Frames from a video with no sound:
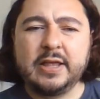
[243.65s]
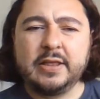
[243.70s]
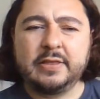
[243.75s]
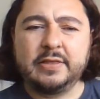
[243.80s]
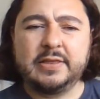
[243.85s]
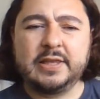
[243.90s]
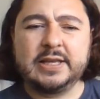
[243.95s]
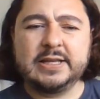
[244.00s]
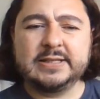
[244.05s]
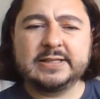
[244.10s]

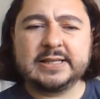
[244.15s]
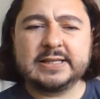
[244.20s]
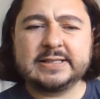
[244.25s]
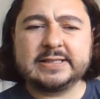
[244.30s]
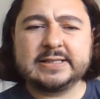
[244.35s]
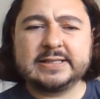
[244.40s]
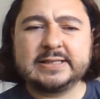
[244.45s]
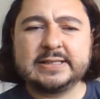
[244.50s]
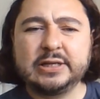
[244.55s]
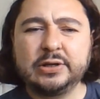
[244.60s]
these
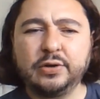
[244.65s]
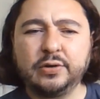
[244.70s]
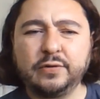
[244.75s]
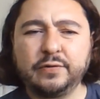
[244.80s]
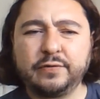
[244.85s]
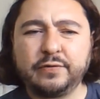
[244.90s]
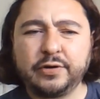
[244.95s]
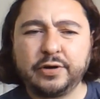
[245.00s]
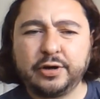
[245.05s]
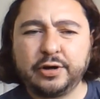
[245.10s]

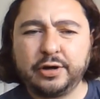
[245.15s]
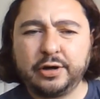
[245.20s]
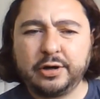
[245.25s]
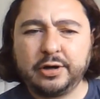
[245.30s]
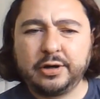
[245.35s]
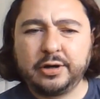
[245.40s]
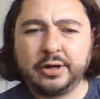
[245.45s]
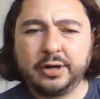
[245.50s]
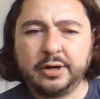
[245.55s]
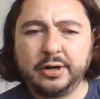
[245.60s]

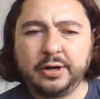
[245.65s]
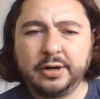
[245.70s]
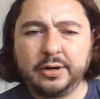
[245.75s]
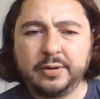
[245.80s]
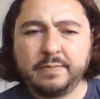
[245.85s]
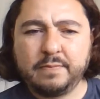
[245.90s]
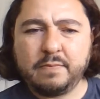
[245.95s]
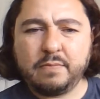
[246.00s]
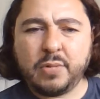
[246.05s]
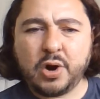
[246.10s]
silver
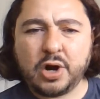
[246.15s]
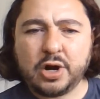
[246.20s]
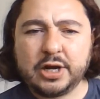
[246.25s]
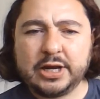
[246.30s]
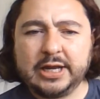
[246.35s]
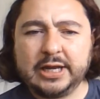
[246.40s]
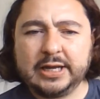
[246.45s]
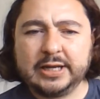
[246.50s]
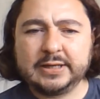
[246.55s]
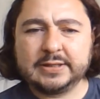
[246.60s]

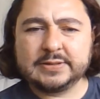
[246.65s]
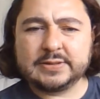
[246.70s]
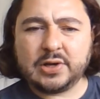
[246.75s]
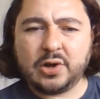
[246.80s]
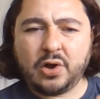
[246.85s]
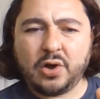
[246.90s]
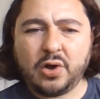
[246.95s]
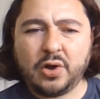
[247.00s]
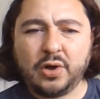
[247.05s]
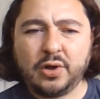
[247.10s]
markings
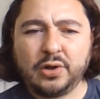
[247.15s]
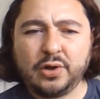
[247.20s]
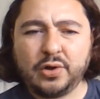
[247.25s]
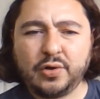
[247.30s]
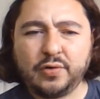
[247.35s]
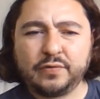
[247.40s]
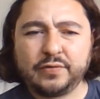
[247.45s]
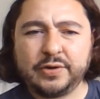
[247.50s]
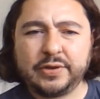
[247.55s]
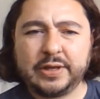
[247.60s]
all
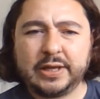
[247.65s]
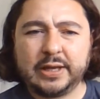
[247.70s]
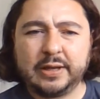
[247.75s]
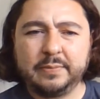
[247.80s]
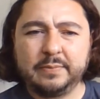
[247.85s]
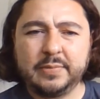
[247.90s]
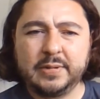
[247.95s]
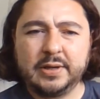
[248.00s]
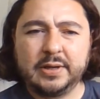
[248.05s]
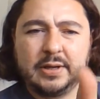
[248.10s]
over
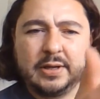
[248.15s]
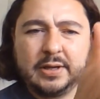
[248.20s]
them.